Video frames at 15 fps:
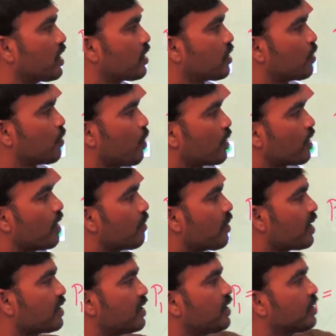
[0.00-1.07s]
force or the
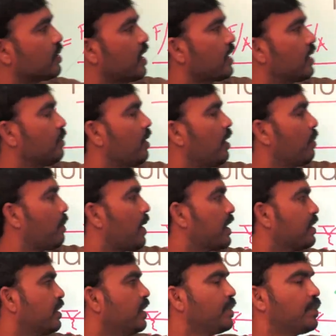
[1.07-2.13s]
total pressure is nothing but
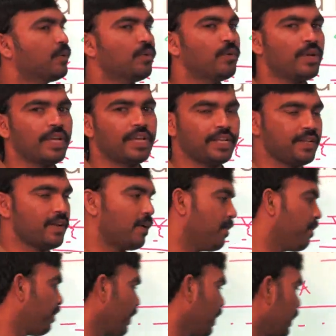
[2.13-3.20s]
pressure into
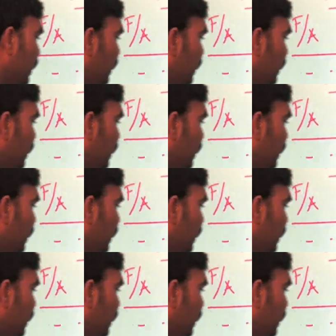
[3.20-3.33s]
area.